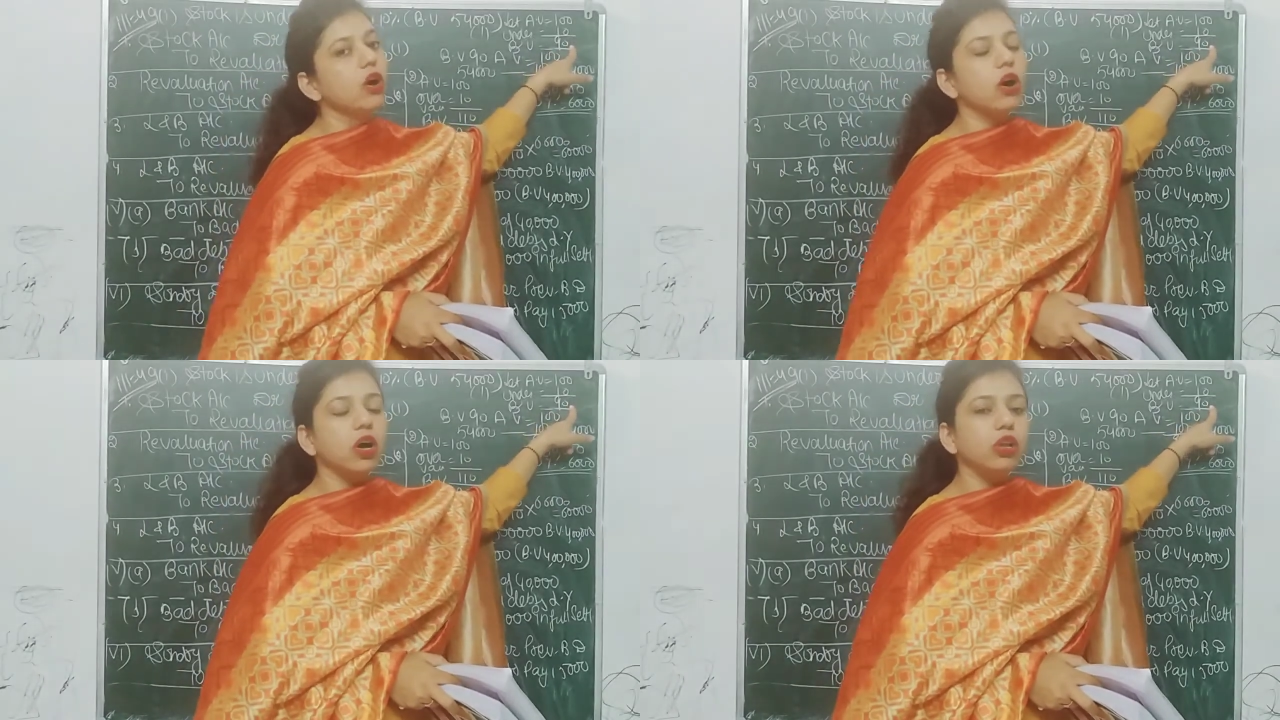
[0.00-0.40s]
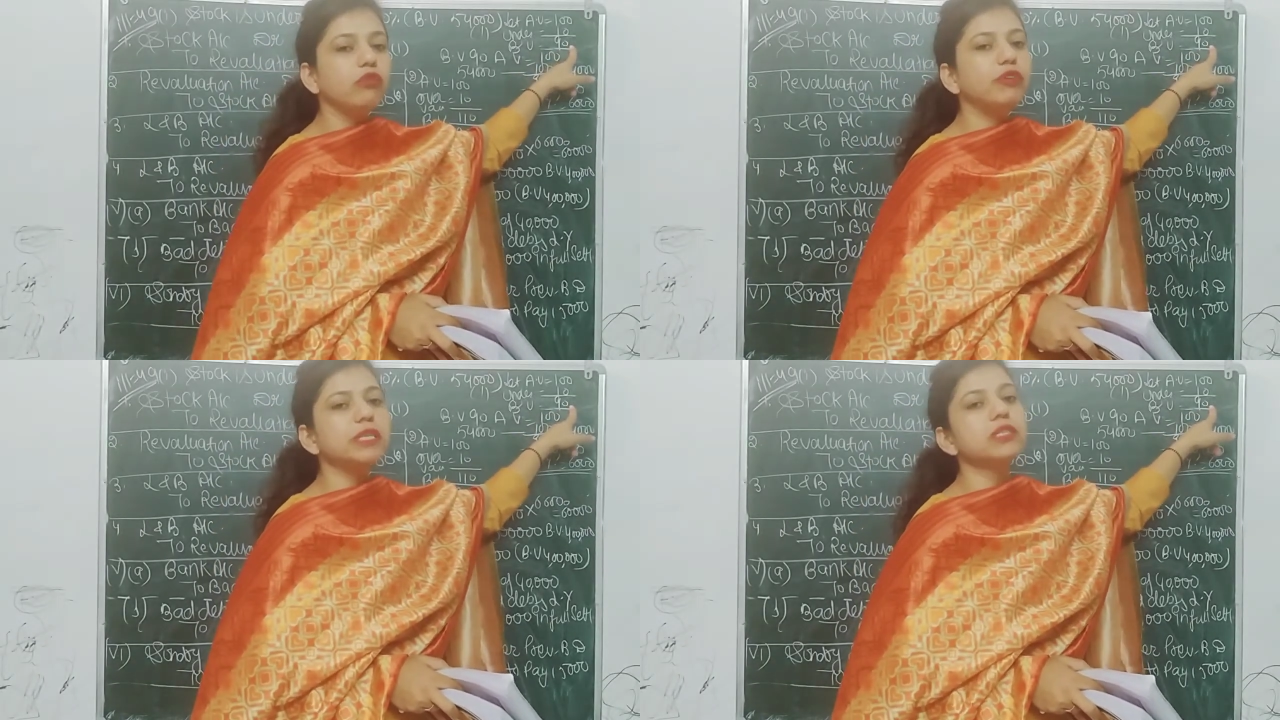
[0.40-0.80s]
All
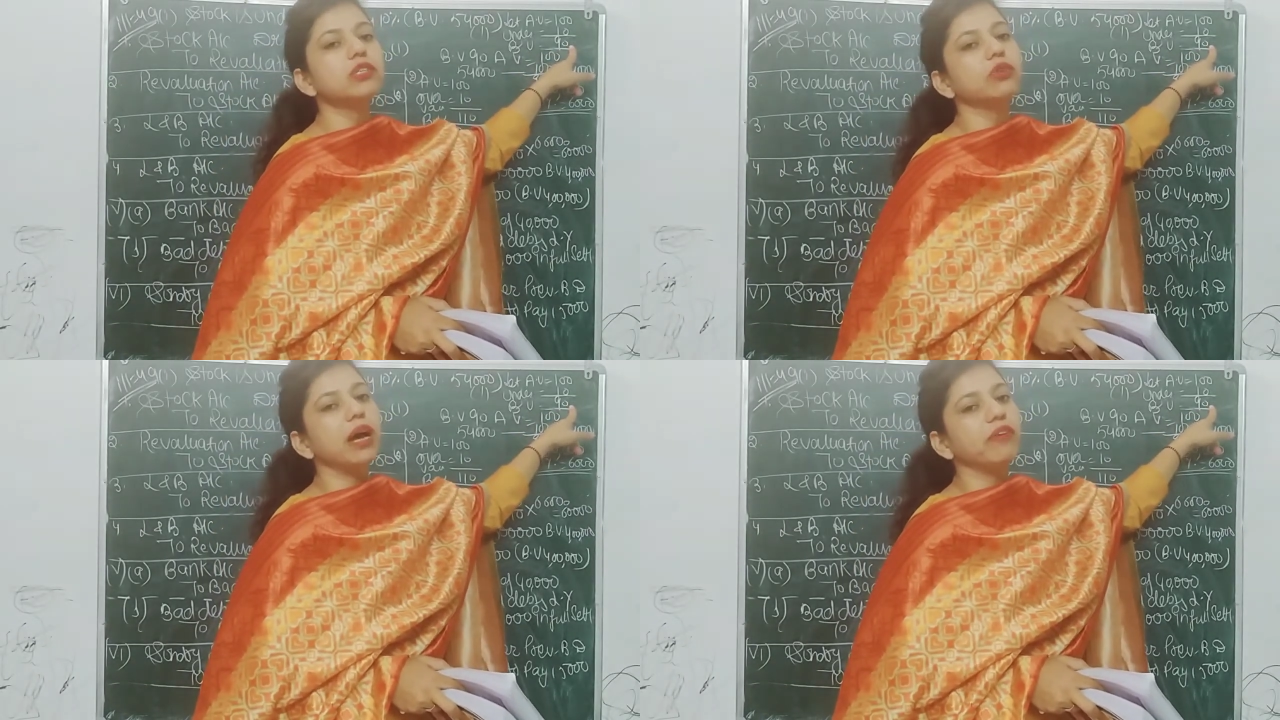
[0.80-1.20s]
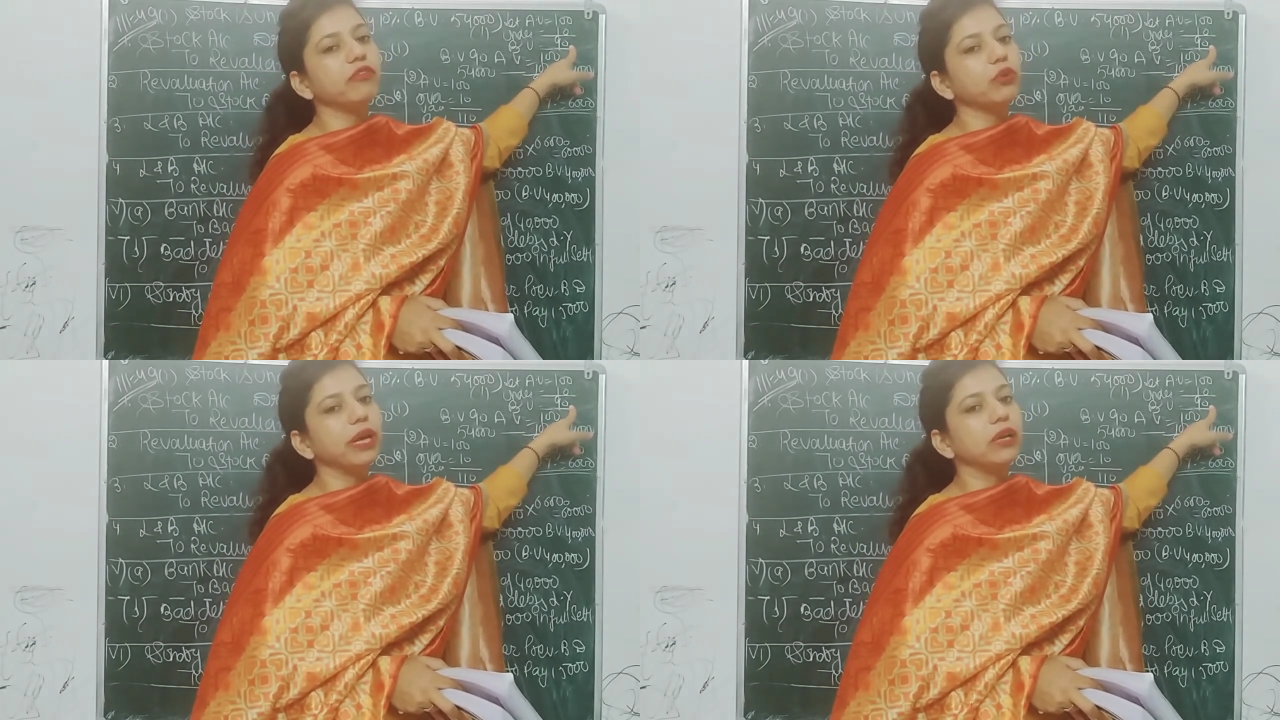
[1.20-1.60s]
of us, you have
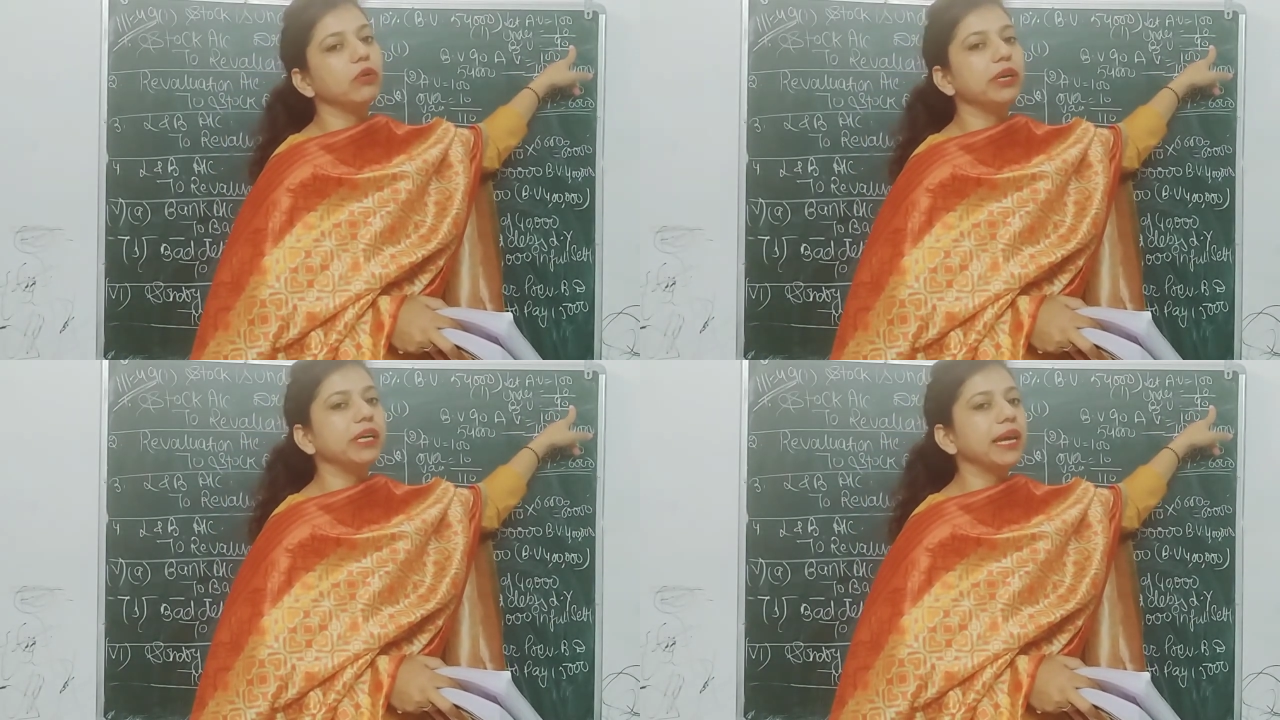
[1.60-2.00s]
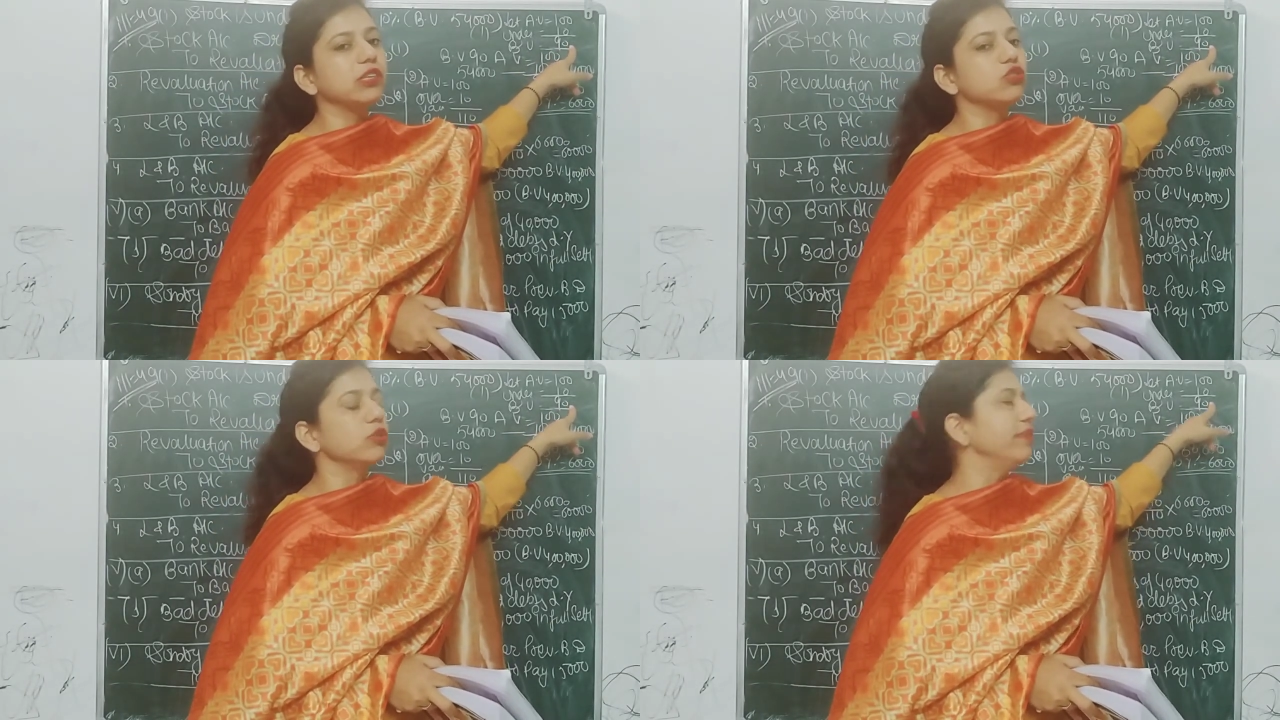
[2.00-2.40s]
to calculate
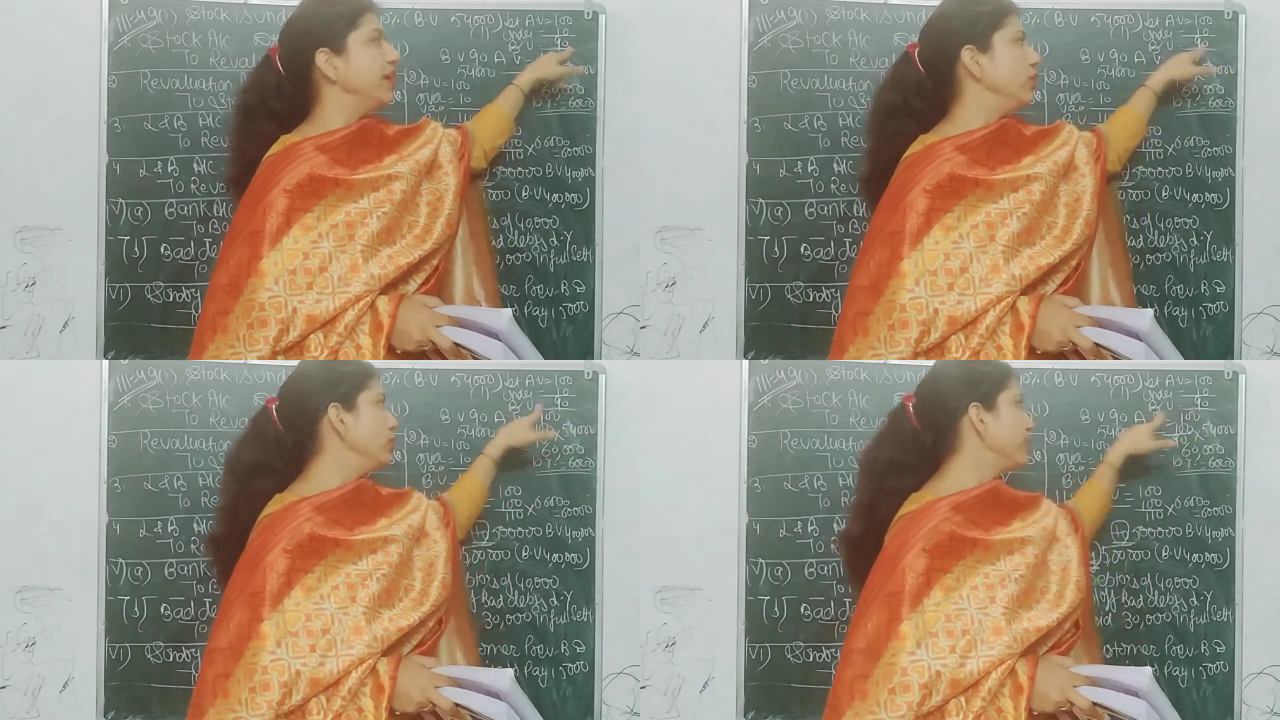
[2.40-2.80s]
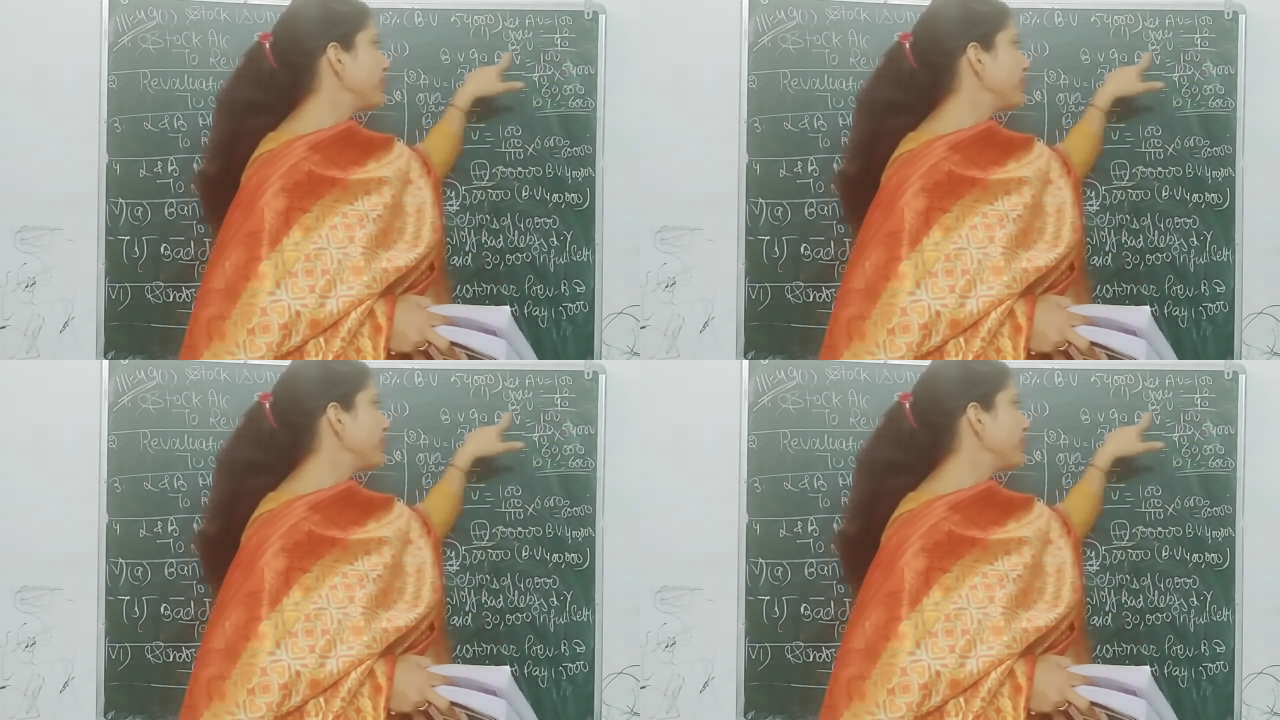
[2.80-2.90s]
actual value.